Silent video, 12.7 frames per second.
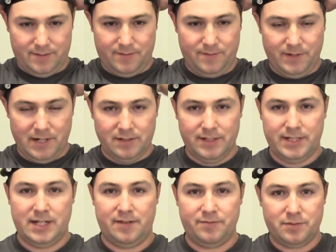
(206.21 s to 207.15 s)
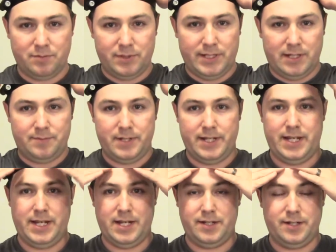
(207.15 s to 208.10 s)
fairly comfortably on my
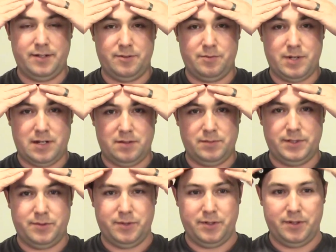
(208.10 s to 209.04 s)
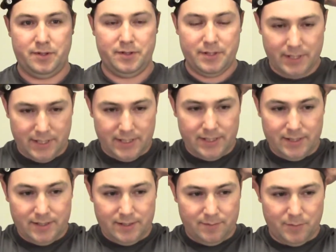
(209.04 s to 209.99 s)
head, probably where
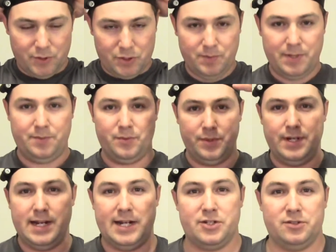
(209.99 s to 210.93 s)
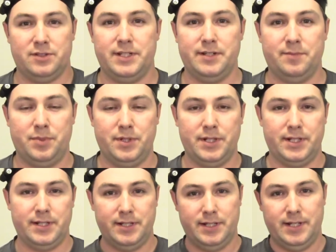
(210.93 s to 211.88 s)
most people would naturally put
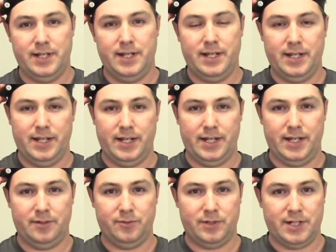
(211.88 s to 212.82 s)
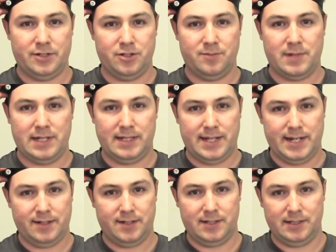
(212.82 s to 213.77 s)
it. And when I turn my
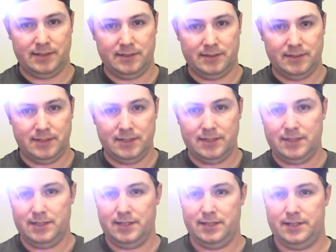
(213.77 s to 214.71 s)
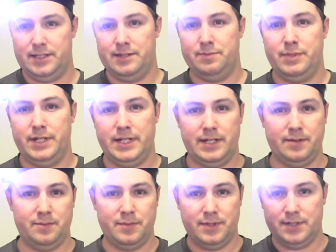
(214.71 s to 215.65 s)
light on, the
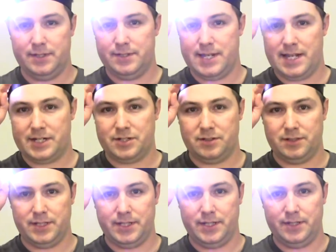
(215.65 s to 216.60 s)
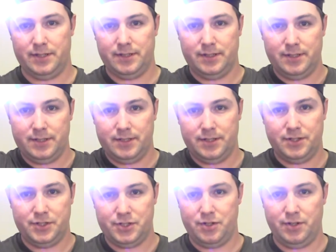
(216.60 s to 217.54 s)
beam is actually
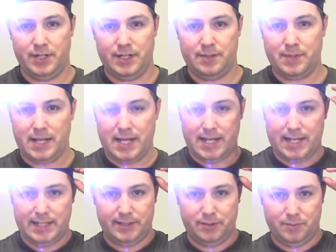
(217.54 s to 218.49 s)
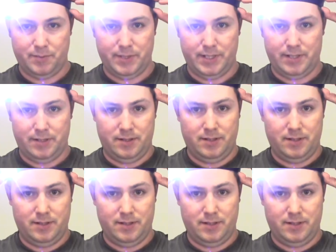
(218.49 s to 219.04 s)
shooting up high a little bit.